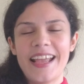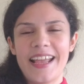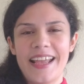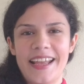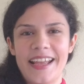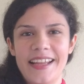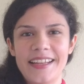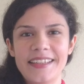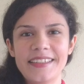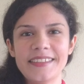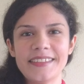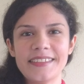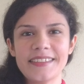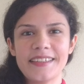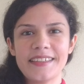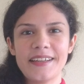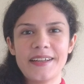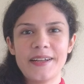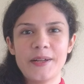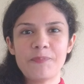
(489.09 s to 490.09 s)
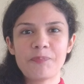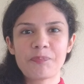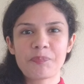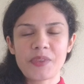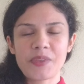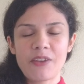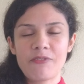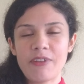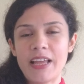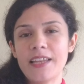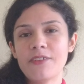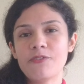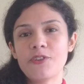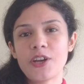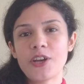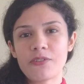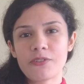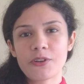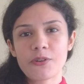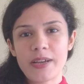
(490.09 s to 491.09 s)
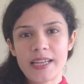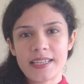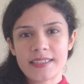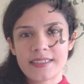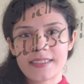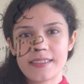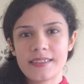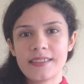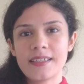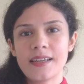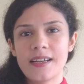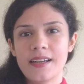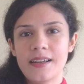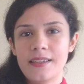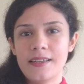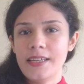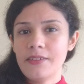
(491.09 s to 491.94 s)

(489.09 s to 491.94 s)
And well, if you have a question,